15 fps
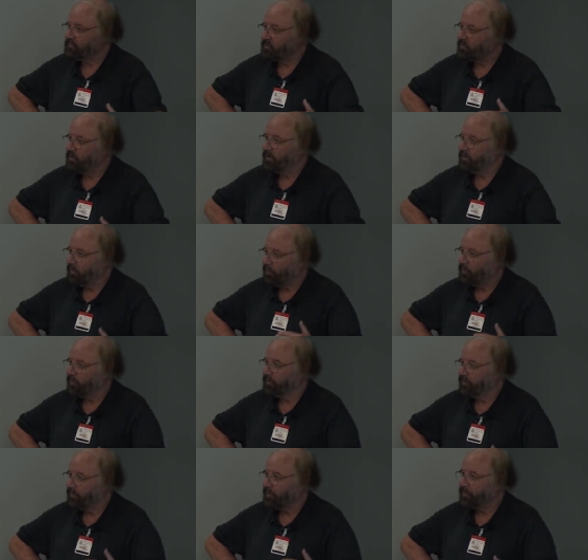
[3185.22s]
between the,
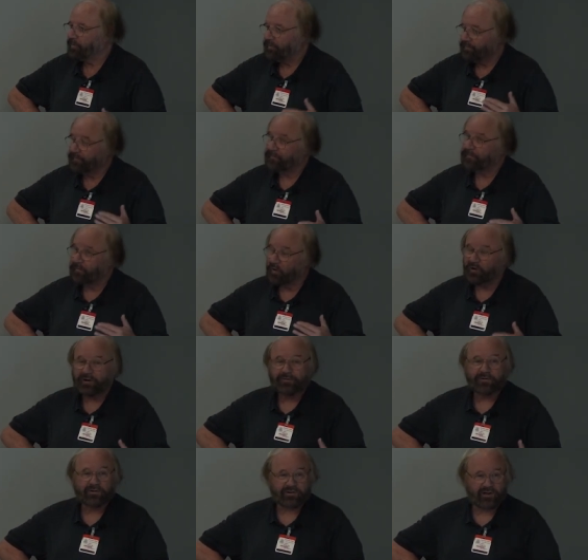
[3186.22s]
the, the, the four
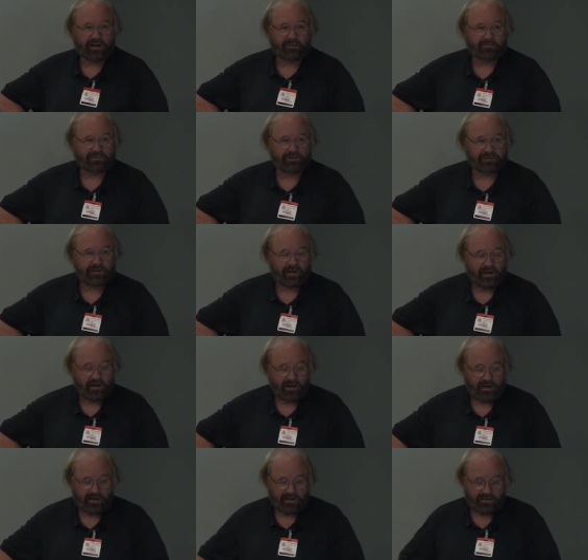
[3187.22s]
different types.
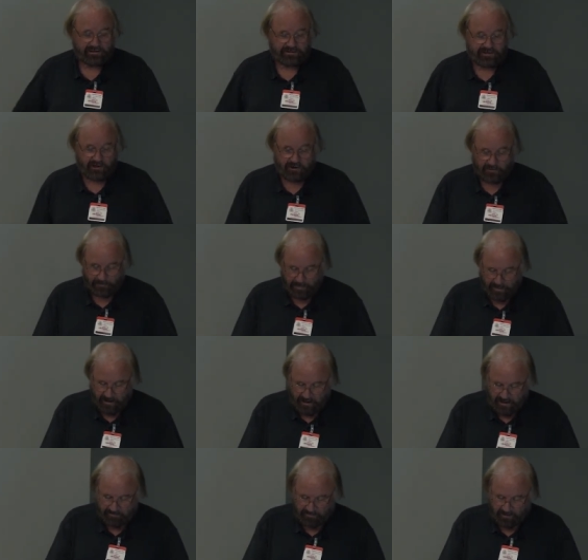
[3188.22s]
So
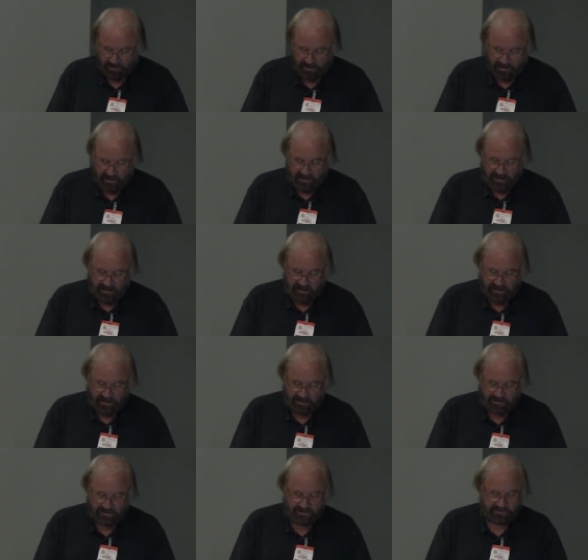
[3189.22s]
um,
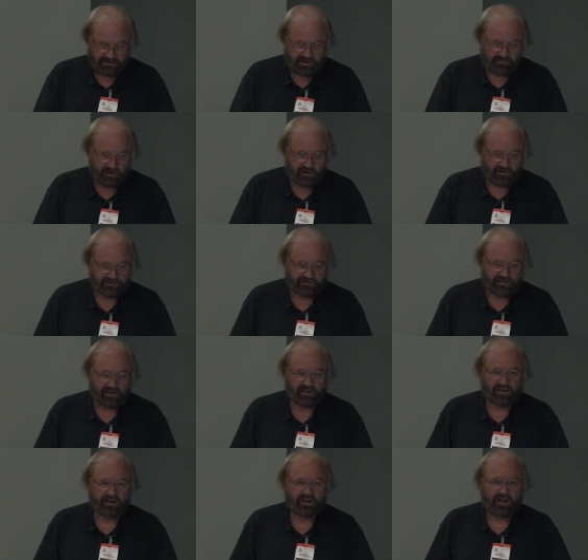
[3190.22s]
in
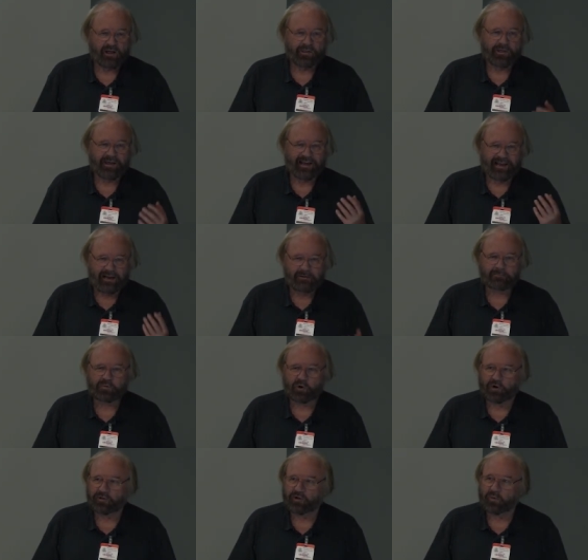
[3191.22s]
TBLT, the
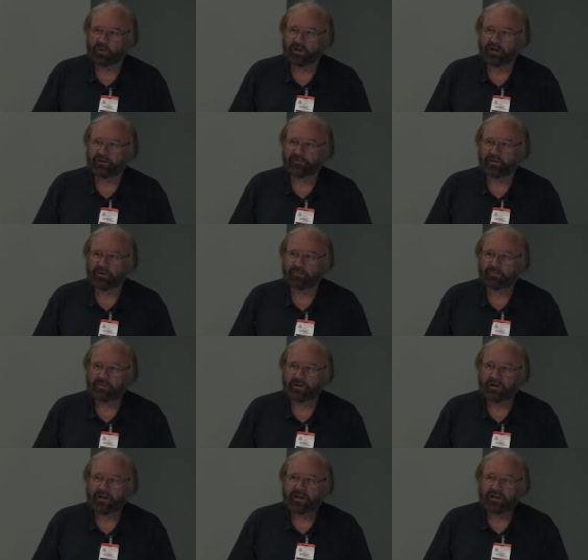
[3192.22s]
input that we give them
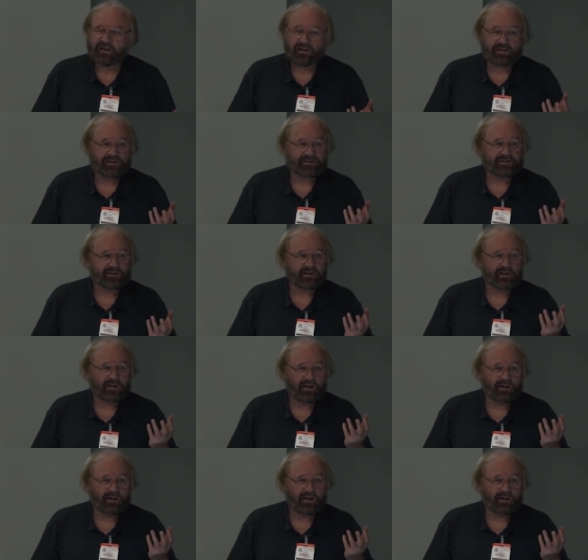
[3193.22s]
is